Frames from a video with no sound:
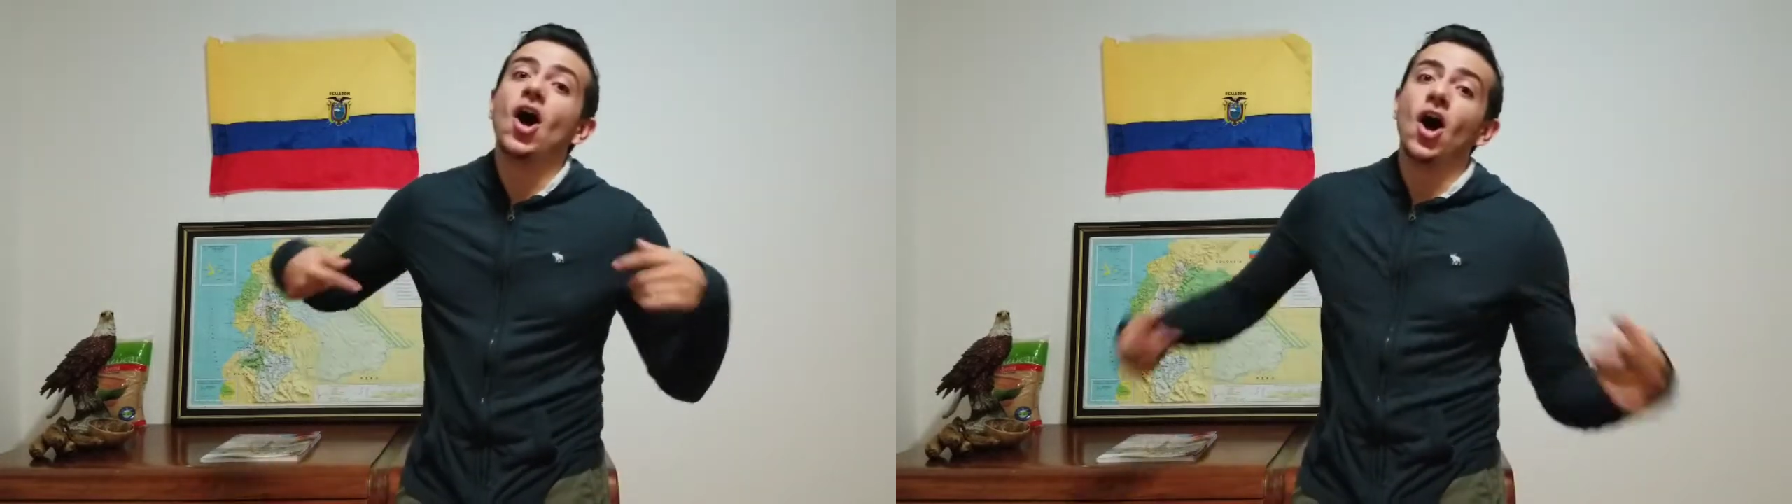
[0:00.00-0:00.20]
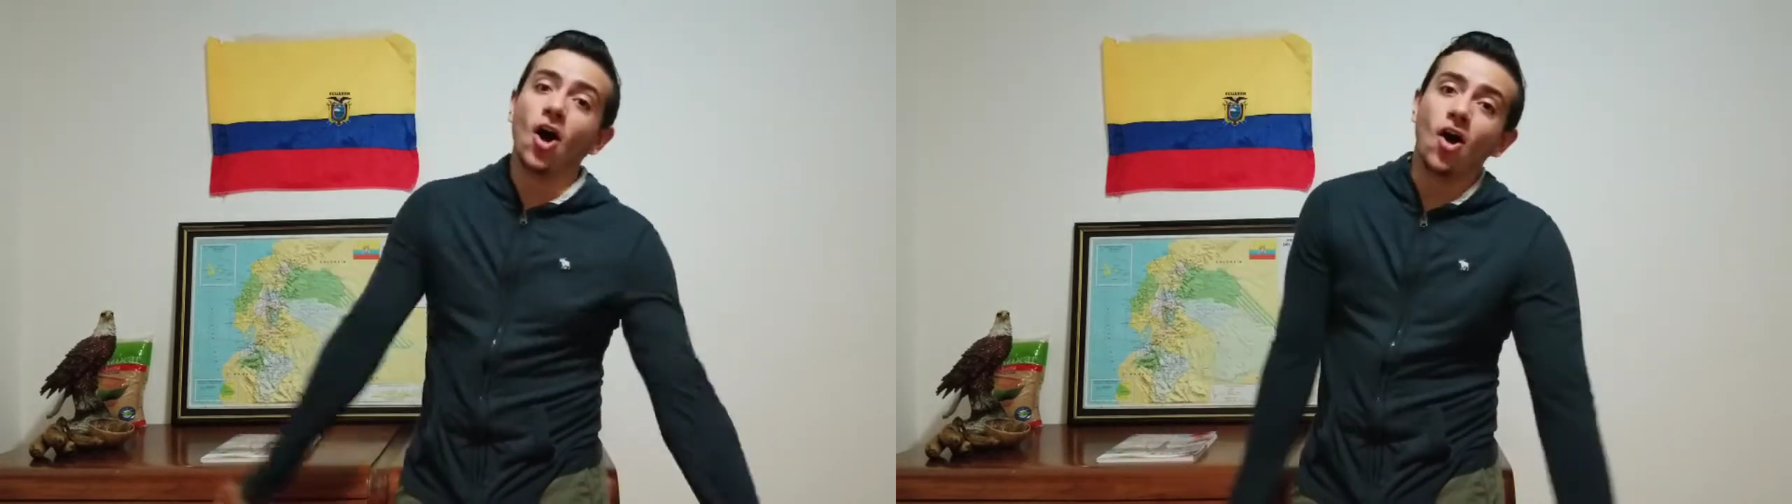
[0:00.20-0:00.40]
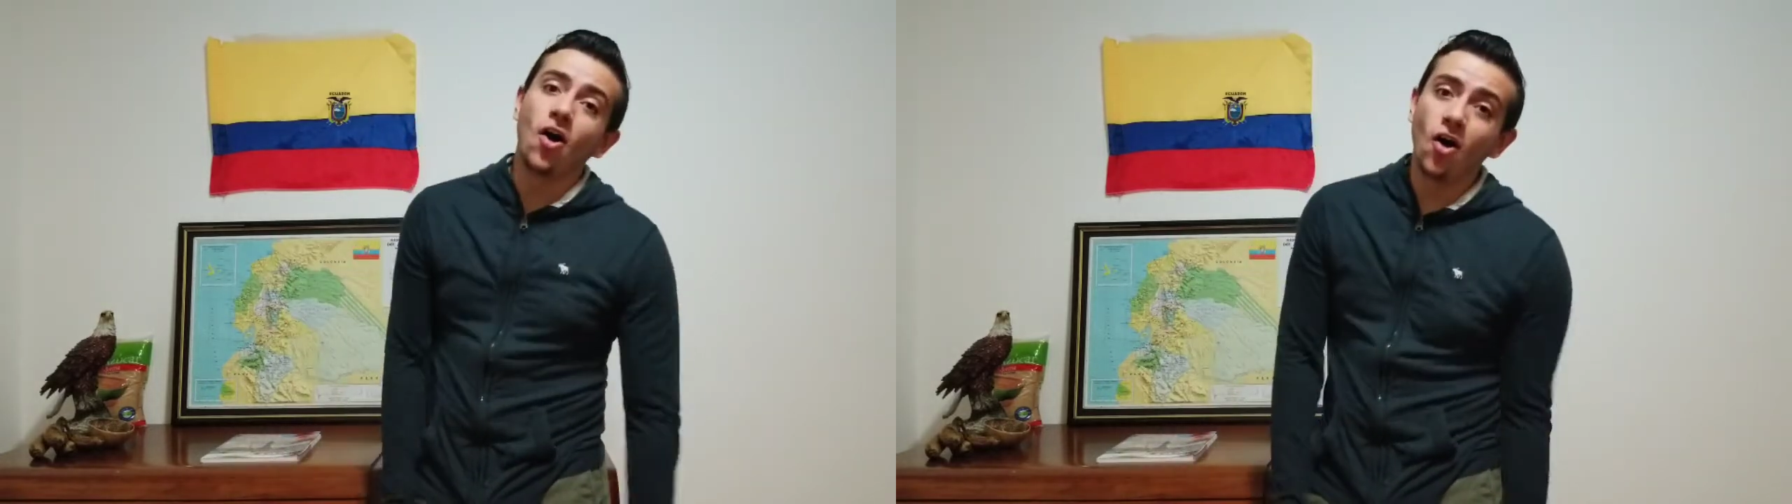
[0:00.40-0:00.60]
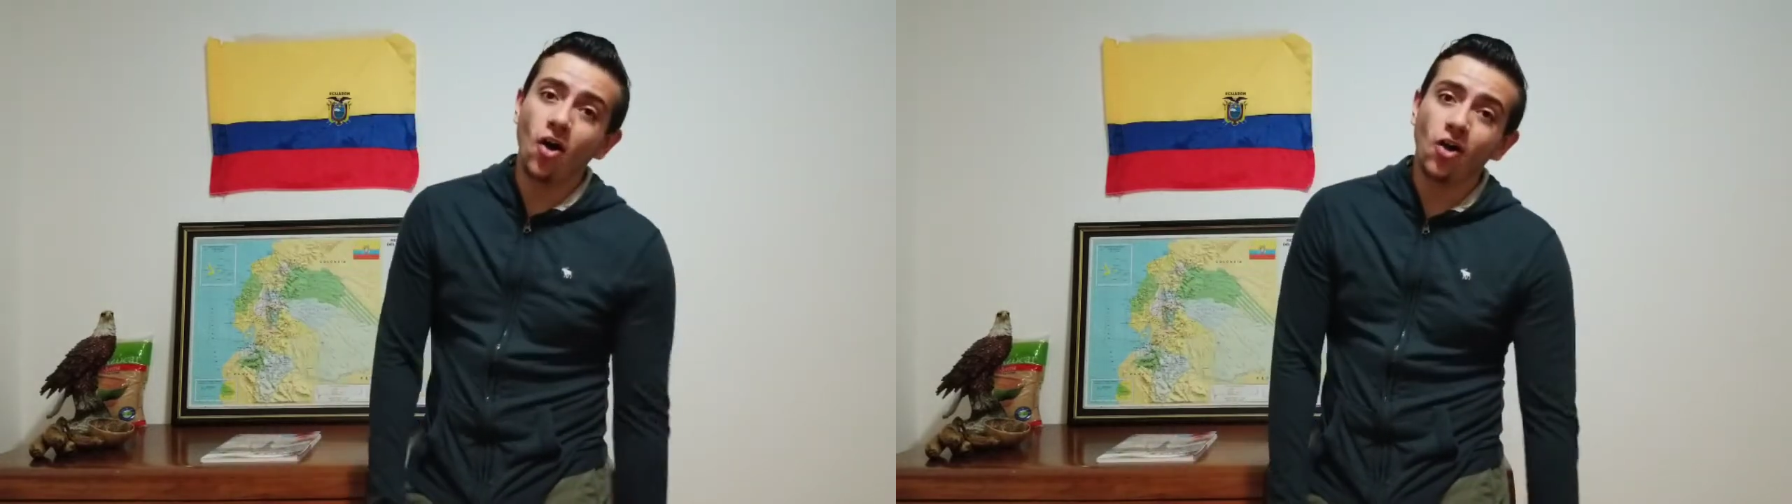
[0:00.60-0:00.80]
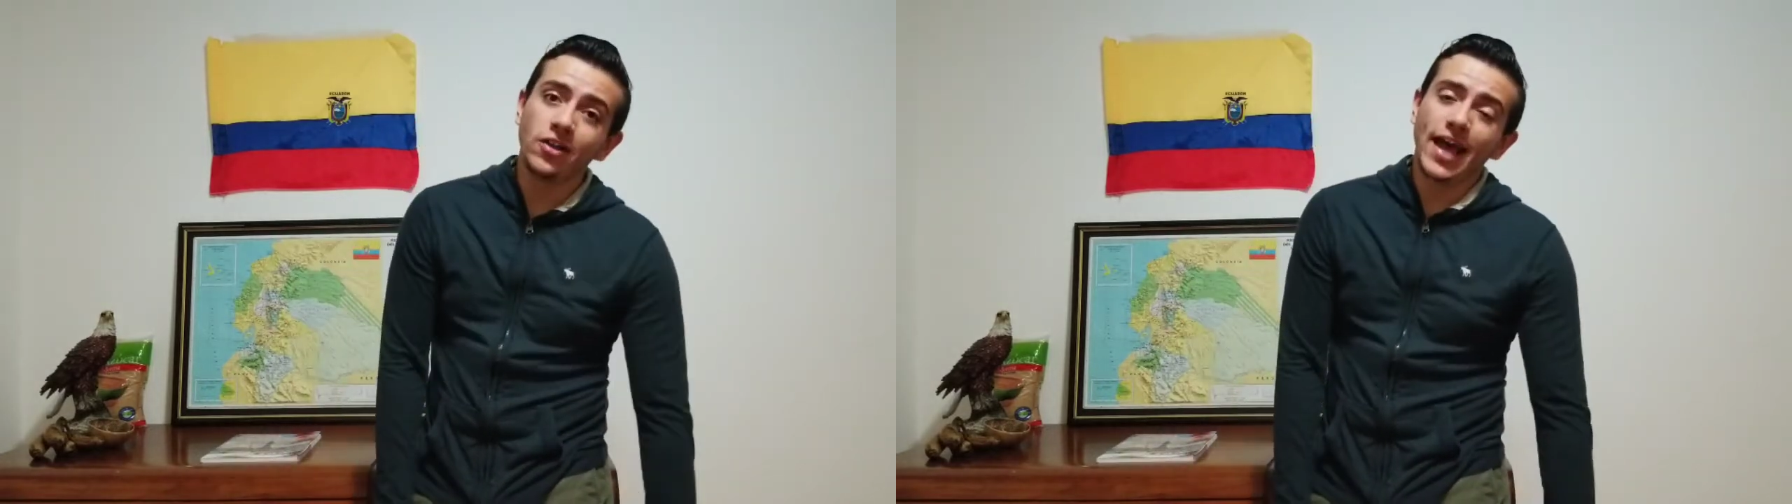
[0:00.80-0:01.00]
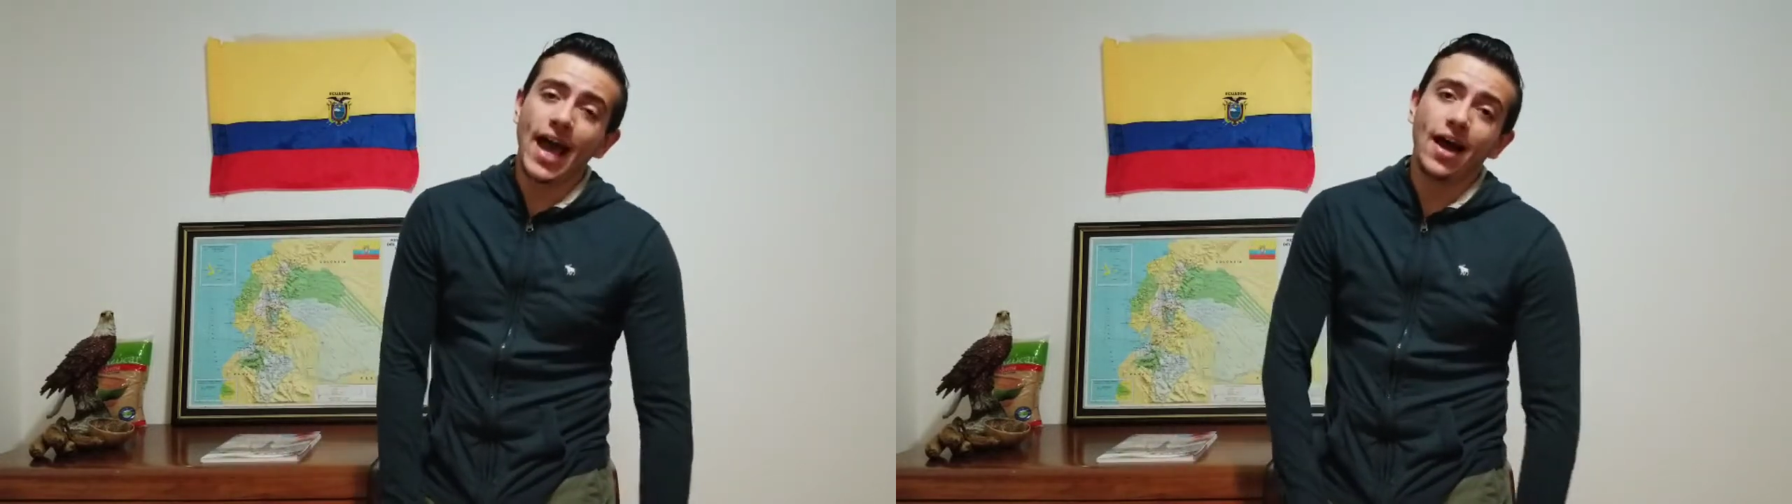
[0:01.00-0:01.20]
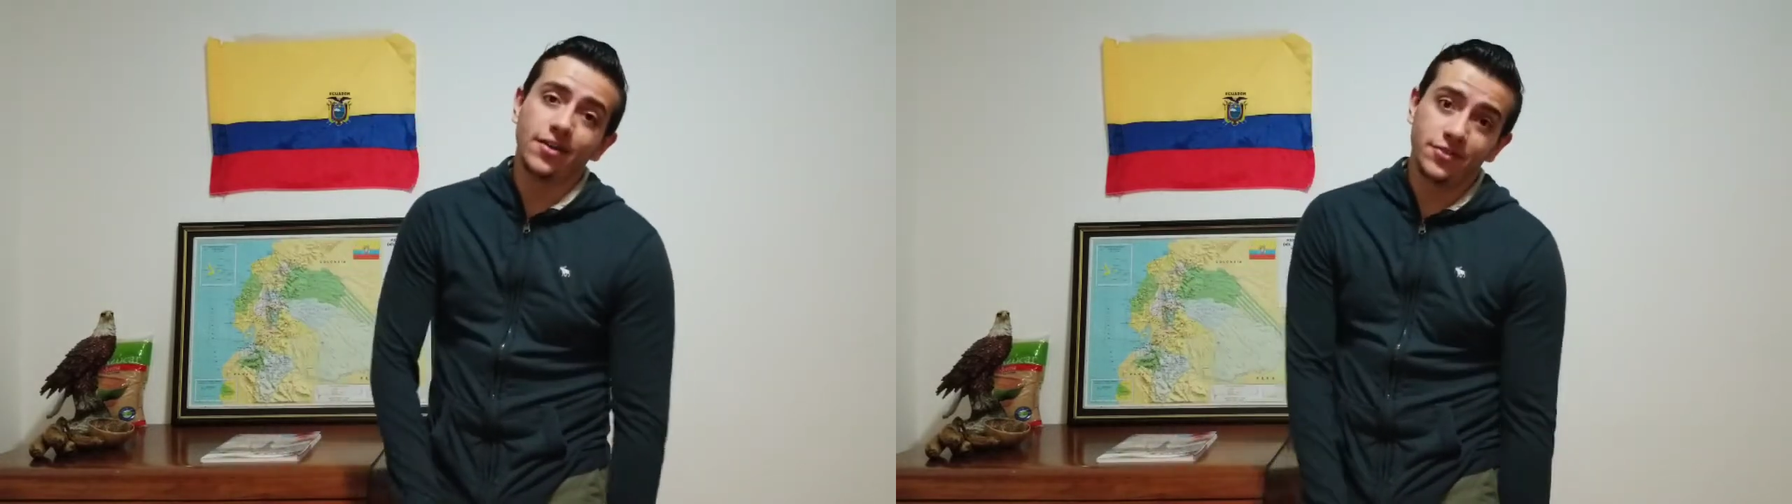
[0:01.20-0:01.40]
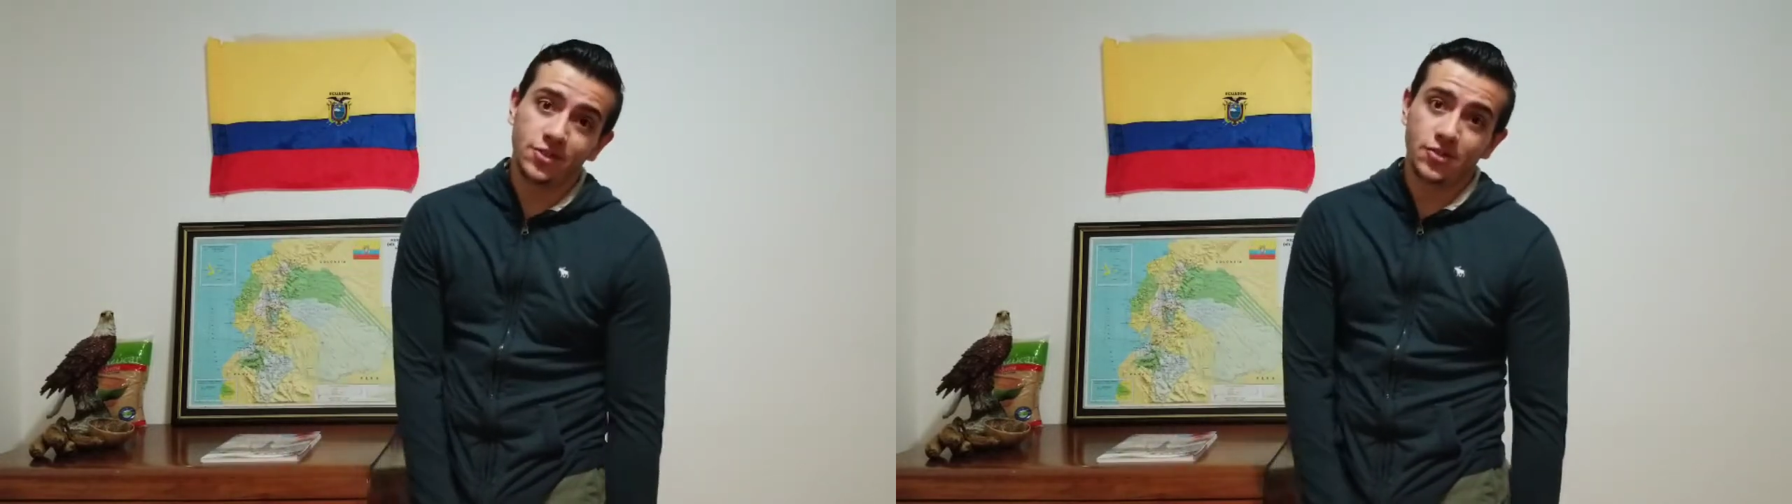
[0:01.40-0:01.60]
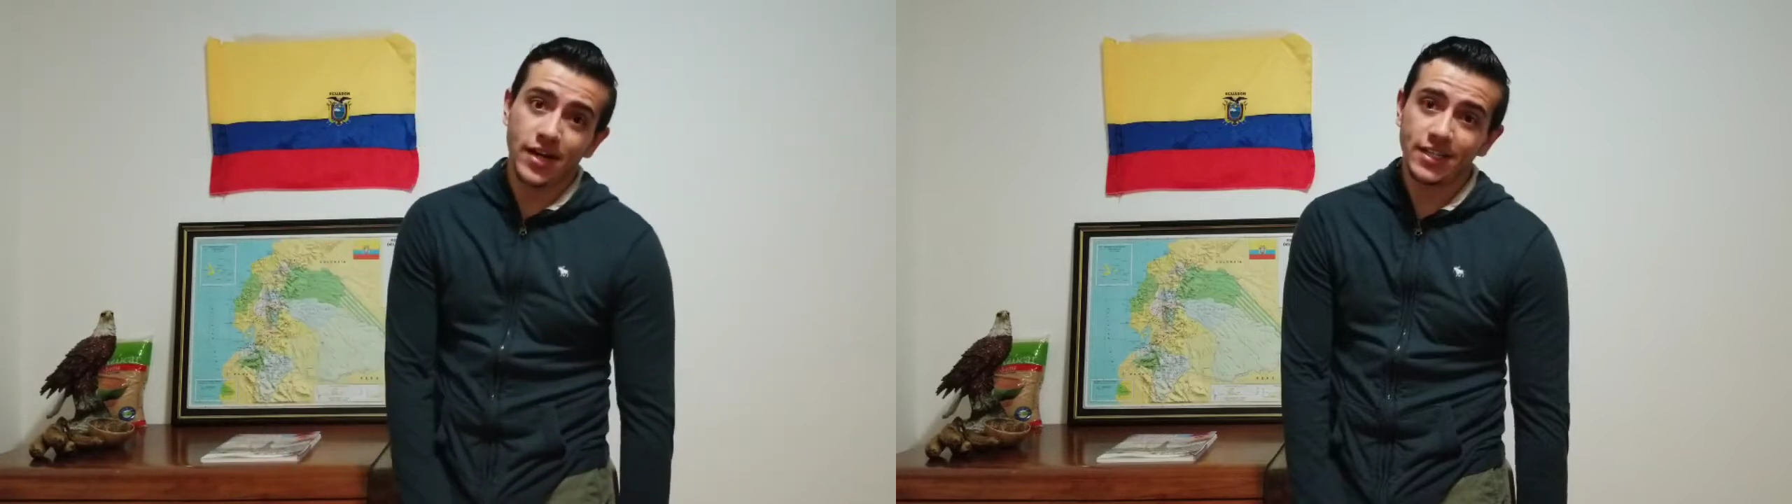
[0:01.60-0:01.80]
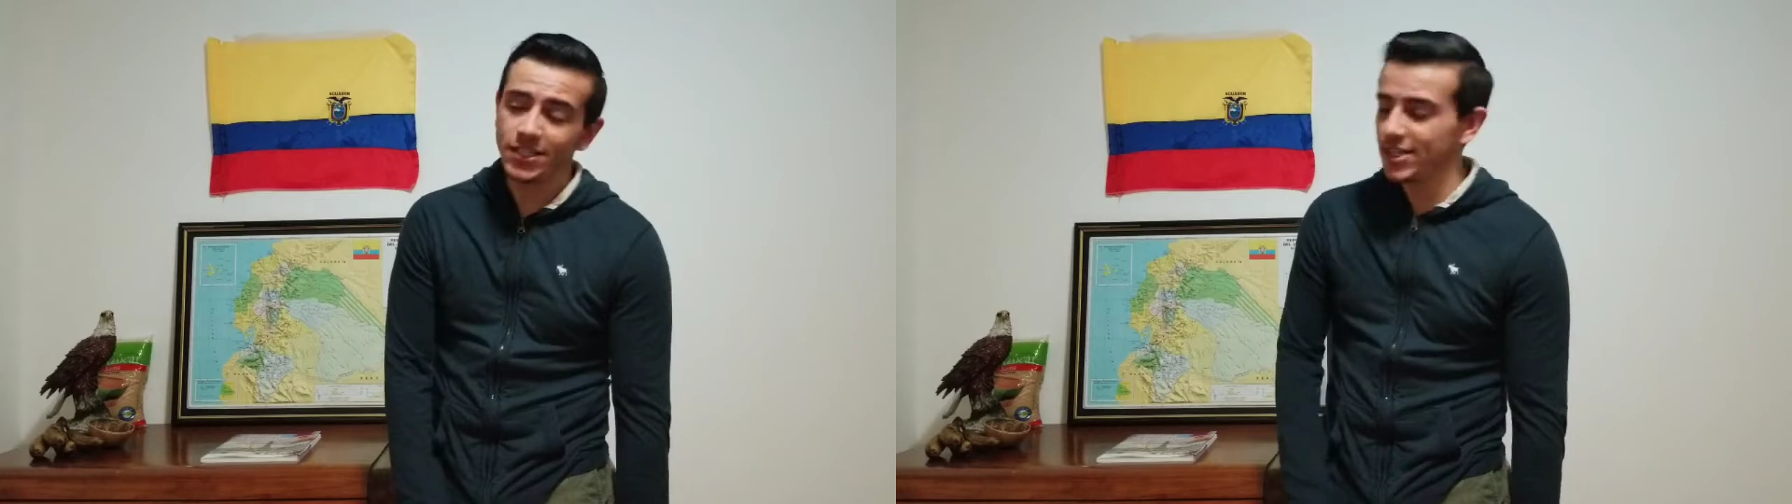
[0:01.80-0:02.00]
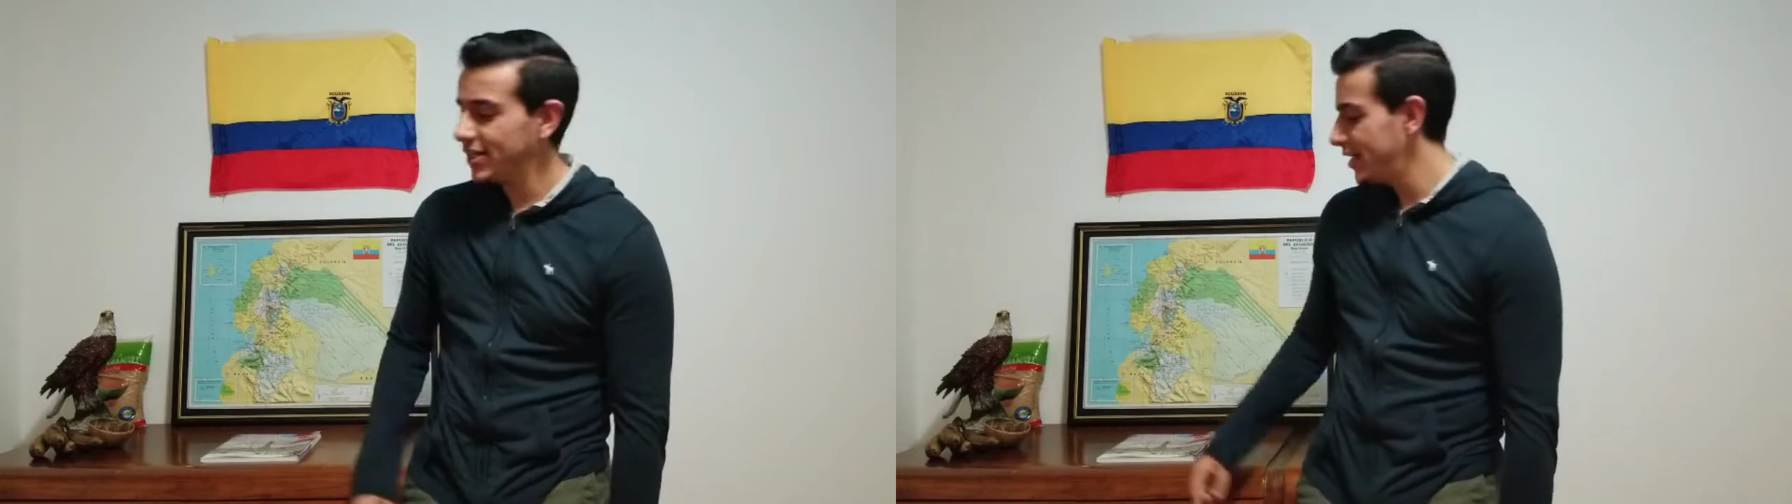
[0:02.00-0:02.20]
all out of stress,